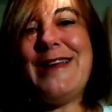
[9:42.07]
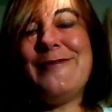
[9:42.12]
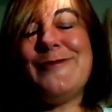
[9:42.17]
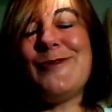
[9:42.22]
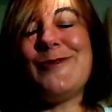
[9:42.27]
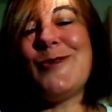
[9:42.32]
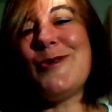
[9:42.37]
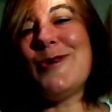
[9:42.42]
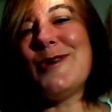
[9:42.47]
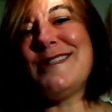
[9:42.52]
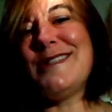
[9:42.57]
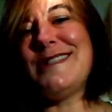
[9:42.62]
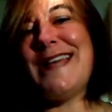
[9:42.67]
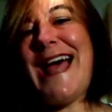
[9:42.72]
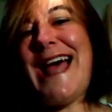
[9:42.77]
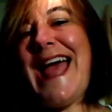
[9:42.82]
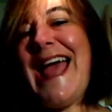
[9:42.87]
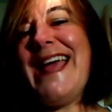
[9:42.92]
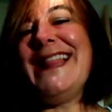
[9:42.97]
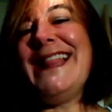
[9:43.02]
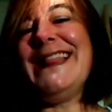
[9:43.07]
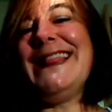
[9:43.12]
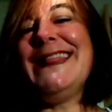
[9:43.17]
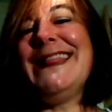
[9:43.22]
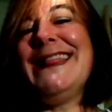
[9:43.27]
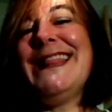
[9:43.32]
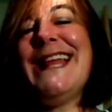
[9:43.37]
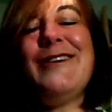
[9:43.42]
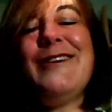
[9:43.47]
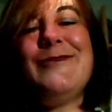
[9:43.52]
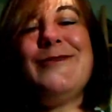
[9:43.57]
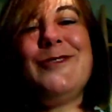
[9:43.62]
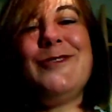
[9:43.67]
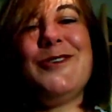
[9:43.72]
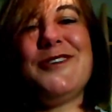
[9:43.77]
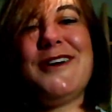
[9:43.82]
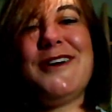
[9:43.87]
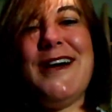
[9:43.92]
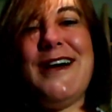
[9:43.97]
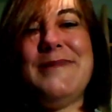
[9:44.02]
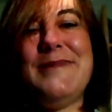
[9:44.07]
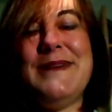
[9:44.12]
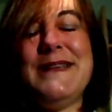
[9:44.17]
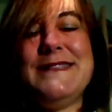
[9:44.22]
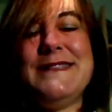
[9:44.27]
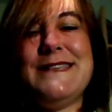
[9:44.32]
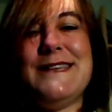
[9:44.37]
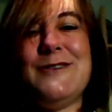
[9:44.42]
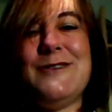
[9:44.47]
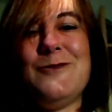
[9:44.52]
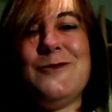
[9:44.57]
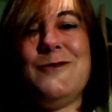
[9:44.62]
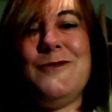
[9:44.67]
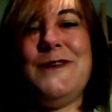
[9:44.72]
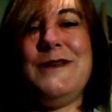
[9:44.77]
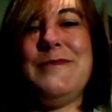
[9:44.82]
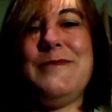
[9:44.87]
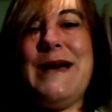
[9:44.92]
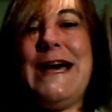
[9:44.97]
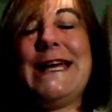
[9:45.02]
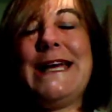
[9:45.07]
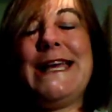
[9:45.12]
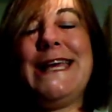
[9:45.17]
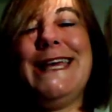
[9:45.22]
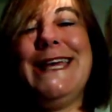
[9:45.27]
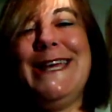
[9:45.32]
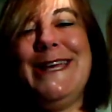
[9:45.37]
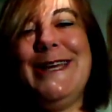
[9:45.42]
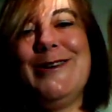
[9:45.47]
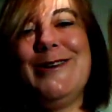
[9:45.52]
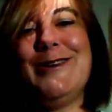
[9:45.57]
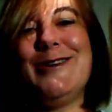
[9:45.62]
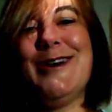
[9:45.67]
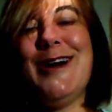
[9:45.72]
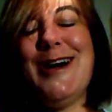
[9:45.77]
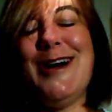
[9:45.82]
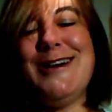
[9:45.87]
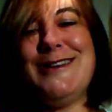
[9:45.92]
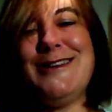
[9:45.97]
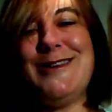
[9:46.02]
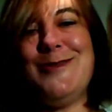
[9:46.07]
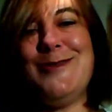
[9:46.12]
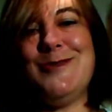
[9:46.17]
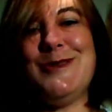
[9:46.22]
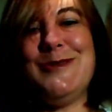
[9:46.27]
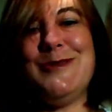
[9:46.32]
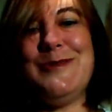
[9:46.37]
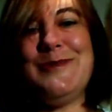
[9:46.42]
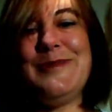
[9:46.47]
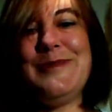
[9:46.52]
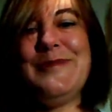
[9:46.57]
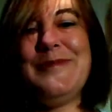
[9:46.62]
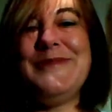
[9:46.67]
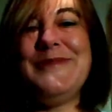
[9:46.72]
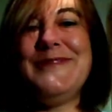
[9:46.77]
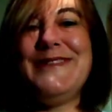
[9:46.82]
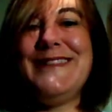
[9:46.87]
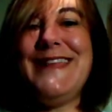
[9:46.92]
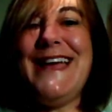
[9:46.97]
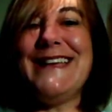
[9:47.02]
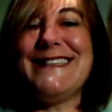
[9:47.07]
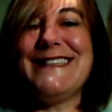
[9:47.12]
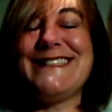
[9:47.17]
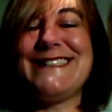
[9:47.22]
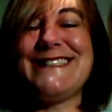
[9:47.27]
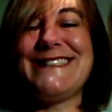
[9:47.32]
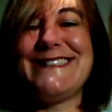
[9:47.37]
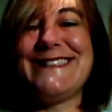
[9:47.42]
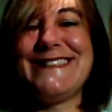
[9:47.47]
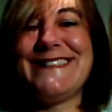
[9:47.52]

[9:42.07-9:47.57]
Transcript: And of course, I love your comments and your feedback here on YouTube. Thanks.